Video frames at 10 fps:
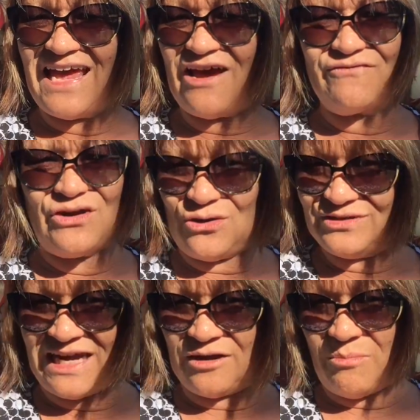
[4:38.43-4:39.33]
Have
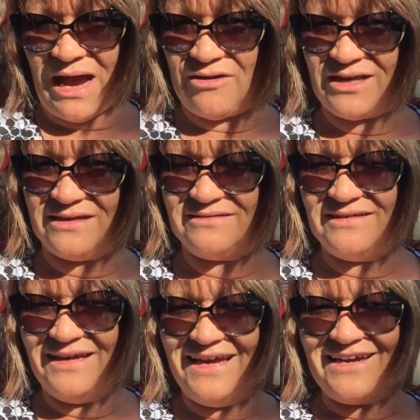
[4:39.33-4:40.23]
no doubt about it.
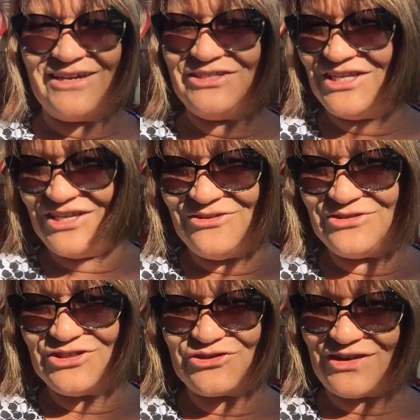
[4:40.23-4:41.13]

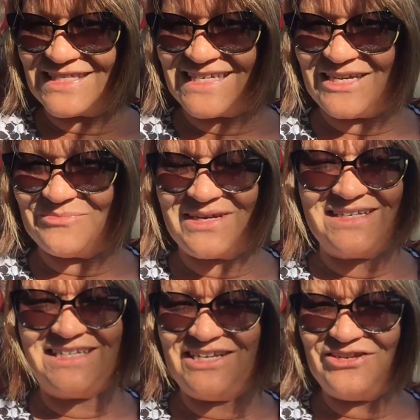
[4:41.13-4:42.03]
Continue to trust Him.
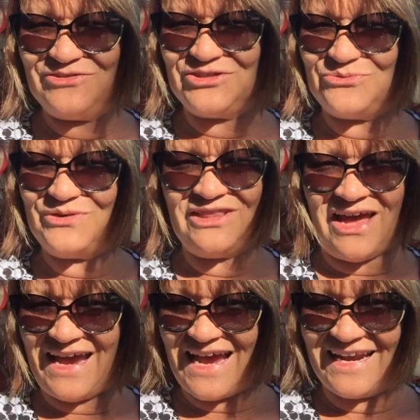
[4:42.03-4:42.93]
Continue to
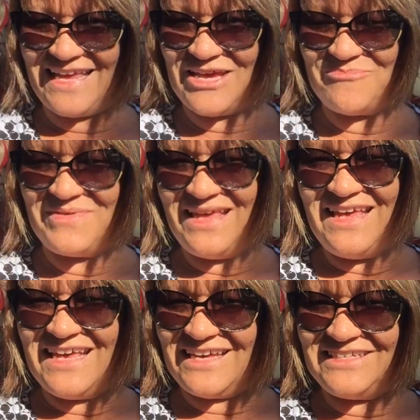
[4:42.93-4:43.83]
rely on Him.
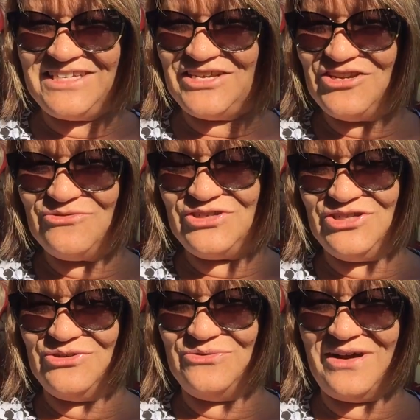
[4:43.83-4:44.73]
Continue
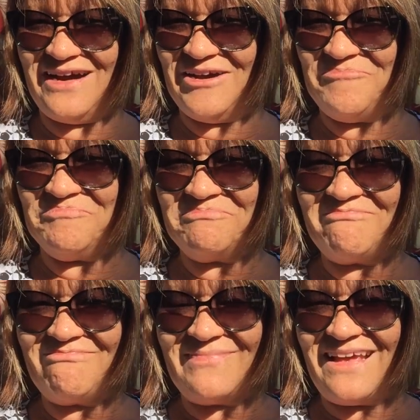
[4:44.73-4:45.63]
to
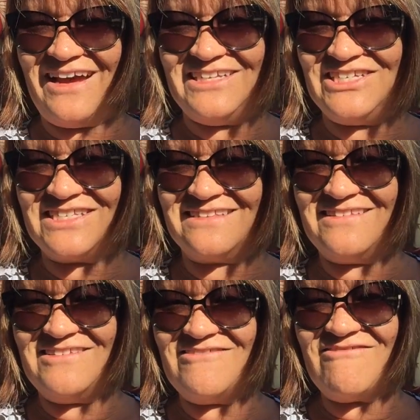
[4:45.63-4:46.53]
just
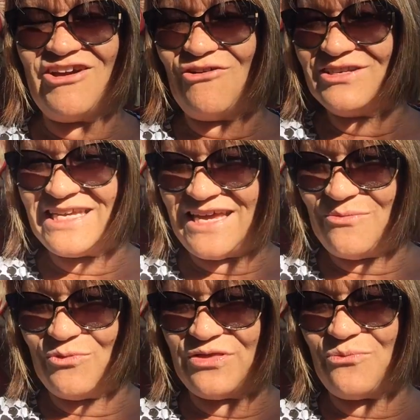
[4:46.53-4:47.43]
go to
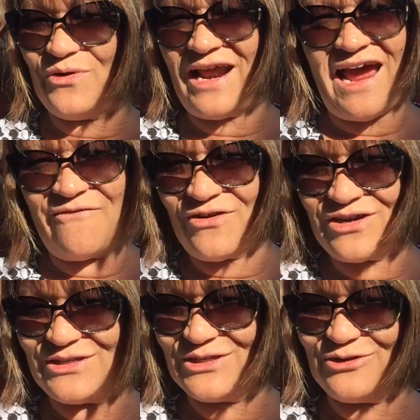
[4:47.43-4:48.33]
Him with whatever
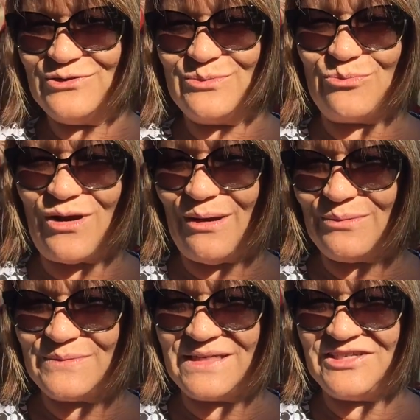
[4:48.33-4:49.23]
concerns and
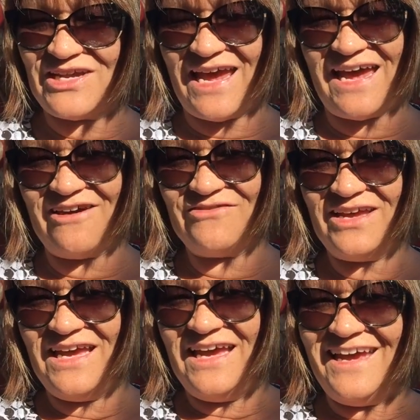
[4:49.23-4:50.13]
problems that you have.
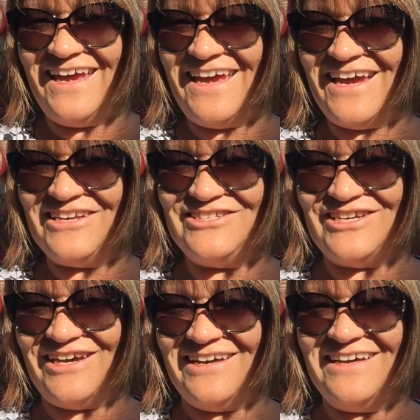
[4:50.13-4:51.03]
And